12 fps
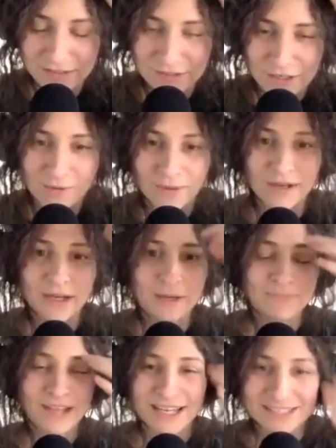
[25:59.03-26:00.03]
So
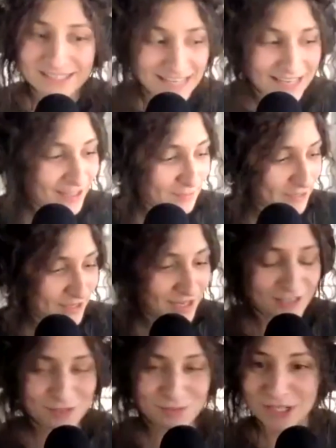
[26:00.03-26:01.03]
I say that
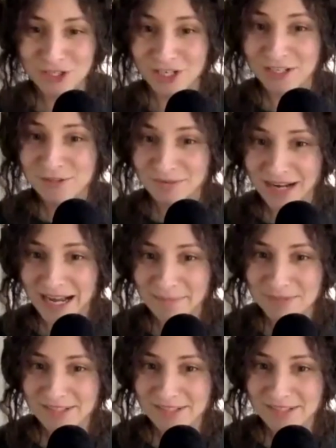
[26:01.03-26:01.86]
because we just wrapped